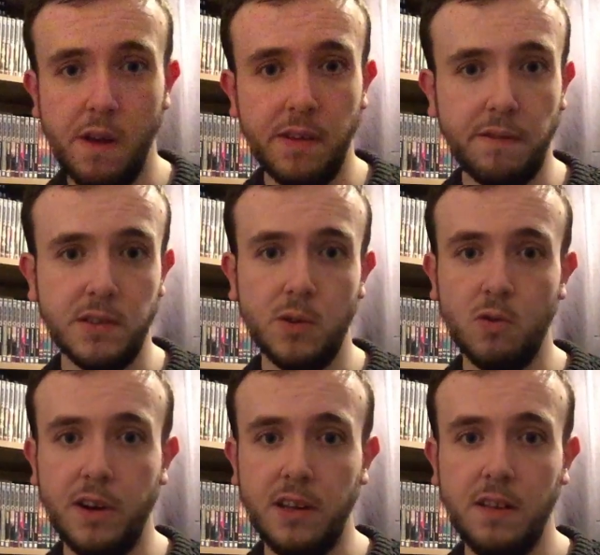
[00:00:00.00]
if you haven't
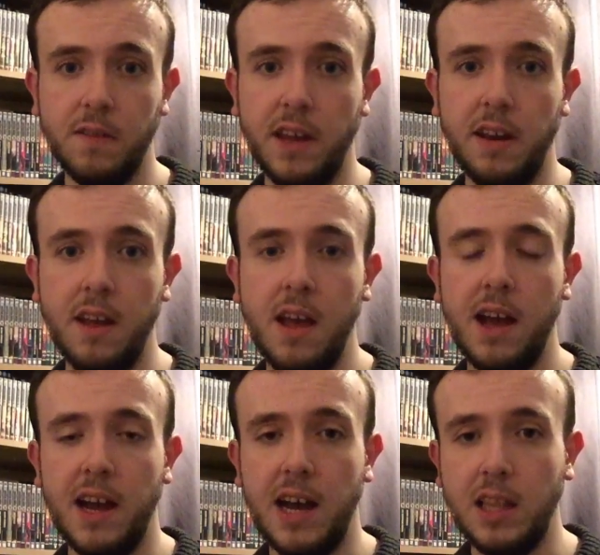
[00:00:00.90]
already then
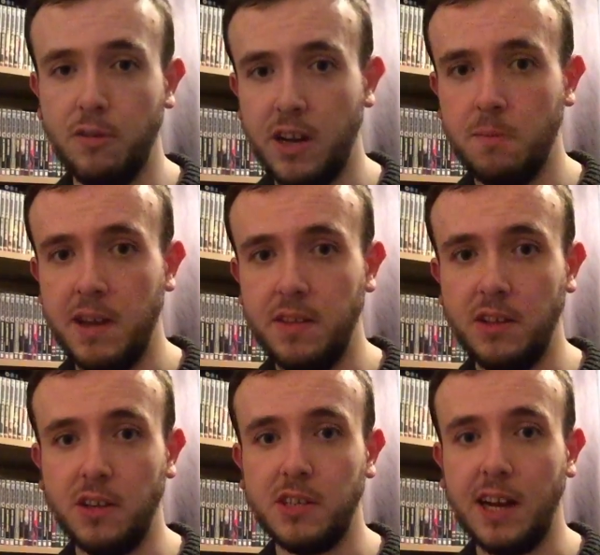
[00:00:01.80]
I highly recommend that
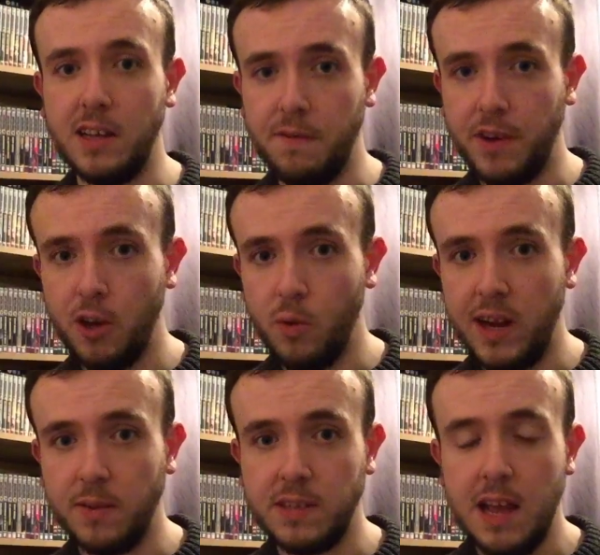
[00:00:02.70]
you check that video
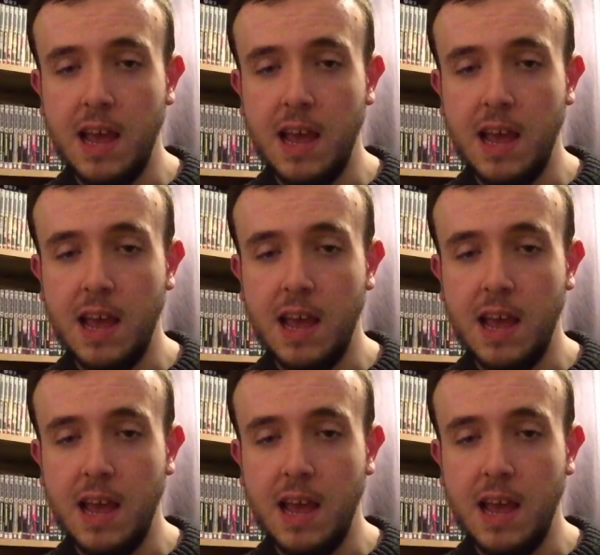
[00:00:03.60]
out.